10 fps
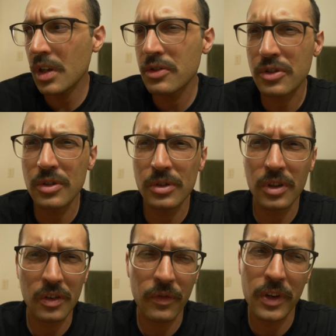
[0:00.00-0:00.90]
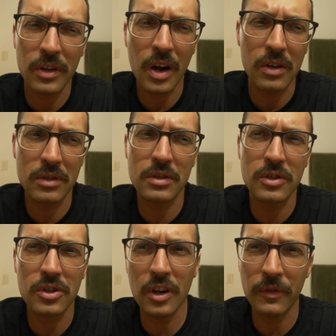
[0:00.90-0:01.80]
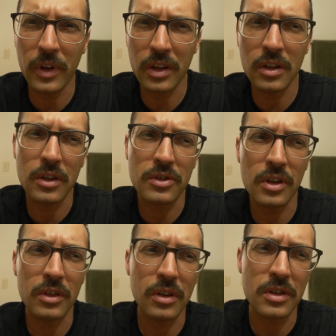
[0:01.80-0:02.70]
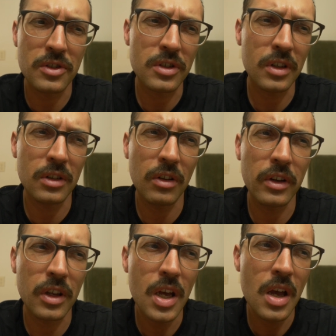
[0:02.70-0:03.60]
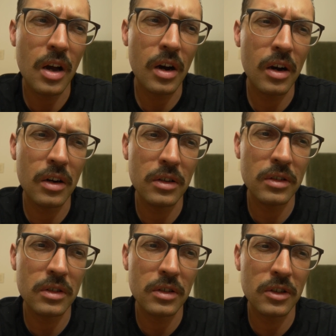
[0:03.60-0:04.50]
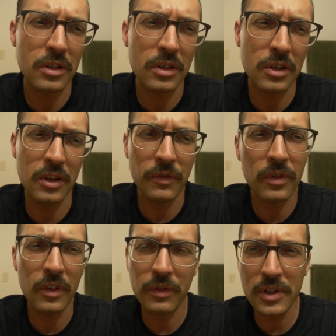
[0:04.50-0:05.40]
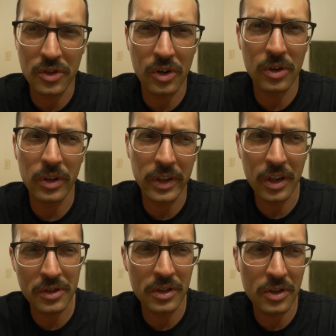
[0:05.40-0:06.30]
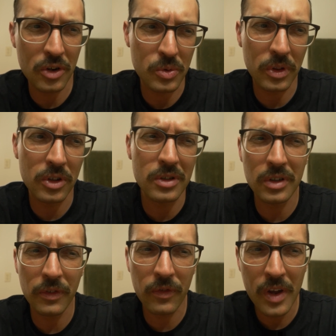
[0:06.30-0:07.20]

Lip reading: So you can figure out stuff like this, and you can see like if this girl like gets in touch with you,